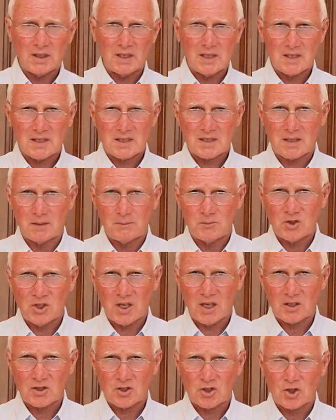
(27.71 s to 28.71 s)
is
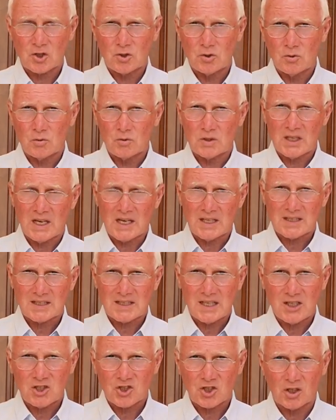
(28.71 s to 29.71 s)
subject to
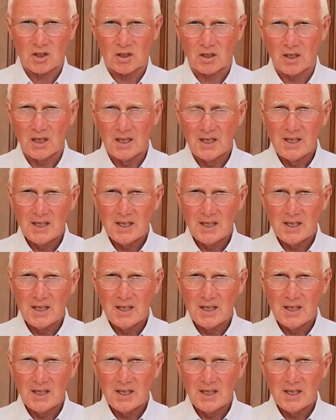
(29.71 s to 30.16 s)
taxation.